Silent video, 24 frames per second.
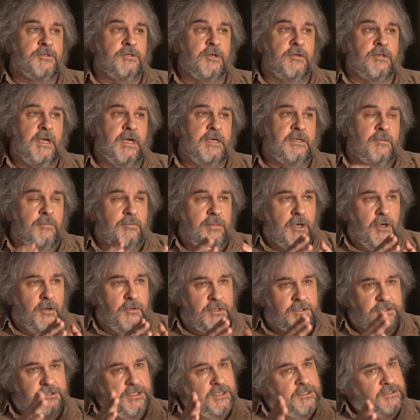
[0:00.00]
So they had to blow
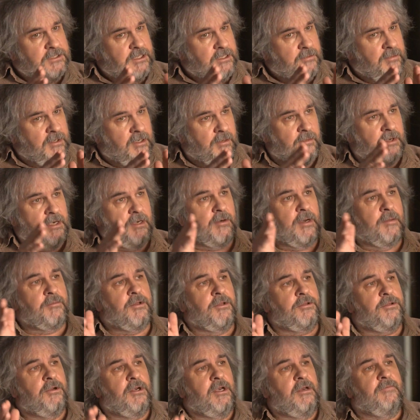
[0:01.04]
the 16mm up to
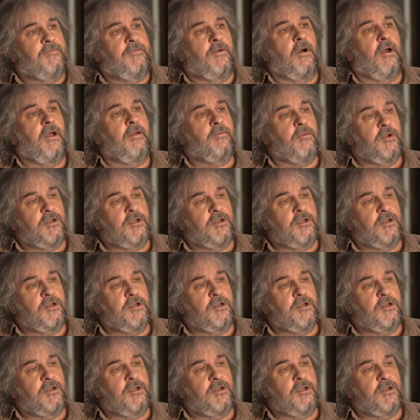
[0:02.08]
35,